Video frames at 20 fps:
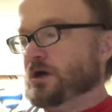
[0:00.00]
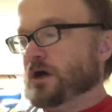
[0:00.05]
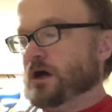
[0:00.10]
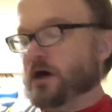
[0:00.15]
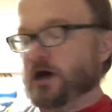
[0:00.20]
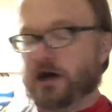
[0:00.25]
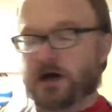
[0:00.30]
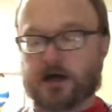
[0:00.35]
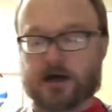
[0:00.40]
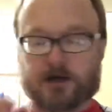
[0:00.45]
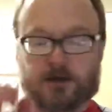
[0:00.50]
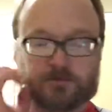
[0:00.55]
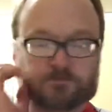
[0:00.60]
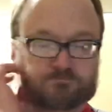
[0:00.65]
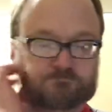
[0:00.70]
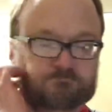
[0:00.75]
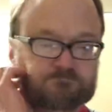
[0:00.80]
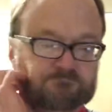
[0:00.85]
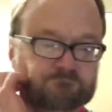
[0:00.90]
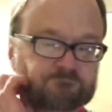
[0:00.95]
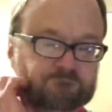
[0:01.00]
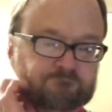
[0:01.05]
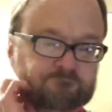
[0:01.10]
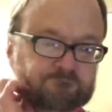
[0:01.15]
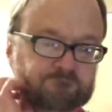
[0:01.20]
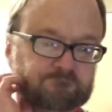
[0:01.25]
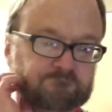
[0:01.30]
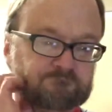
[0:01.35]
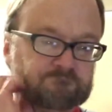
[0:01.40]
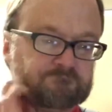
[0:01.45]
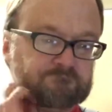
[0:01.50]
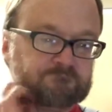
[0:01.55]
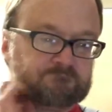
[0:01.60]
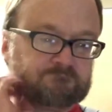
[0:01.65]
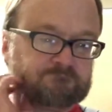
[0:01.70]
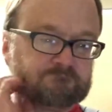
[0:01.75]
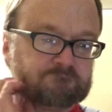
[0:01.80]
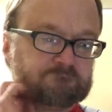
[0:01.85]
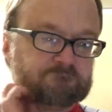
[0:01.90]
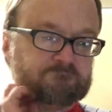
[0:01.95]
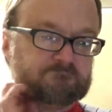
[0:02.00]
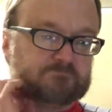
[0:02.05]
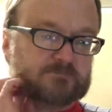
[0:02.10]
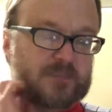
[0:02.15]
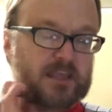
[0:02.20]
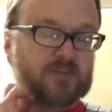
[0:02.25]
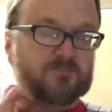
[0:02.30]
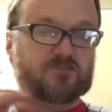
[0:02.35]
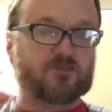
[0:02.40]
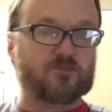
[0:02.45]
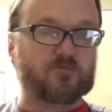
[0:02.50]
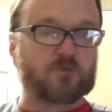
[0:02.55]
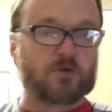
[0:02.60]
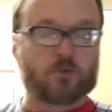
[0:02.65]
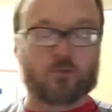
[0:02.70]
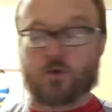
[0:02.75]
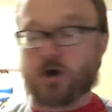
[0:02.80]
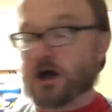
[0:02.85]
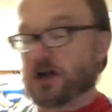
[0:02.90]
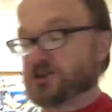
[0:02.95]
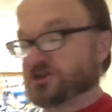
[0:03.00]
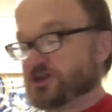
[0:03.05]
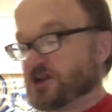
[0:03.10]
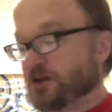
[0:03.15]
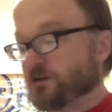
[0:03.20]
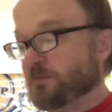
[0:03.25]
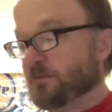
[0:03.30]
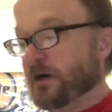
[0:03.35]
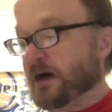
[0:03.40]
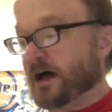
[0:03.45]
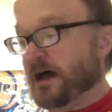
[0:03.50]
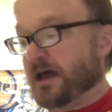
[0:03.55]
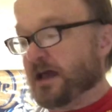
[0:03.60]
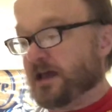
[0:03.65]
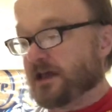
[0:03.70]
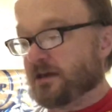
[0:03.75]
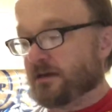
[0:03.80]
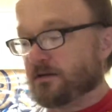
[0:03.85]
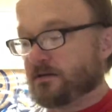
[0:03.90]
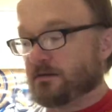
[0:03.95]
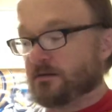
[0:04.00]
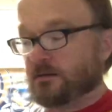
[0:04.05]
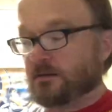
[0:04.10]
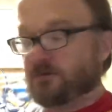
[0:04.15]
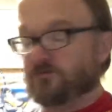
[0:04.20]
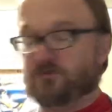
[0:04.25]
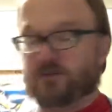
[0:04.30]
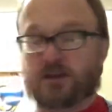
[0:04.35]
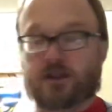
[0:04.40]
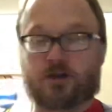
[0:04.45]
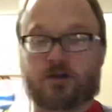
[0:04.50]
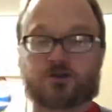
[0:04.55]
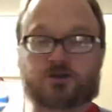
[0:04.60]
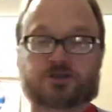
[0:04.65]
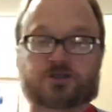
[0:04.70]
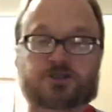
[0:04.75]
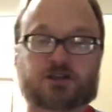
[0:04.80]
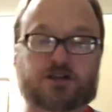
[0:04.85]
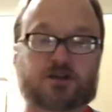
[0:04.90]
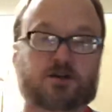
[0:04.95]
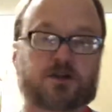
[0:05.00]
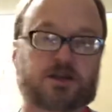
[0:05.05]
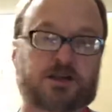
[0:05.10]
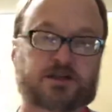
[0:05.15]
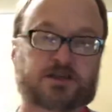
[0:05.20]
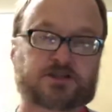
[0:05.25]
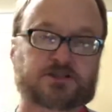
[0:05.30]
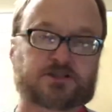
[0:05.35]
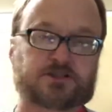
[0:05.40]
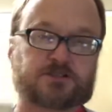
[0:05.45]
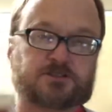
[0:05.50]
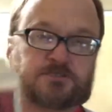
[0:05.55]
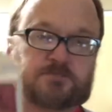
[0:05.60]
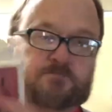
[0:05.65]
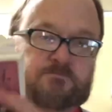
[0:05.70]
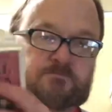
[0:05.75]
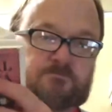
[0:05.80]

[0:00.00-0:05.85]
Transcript: Um, if you've been watching my video series,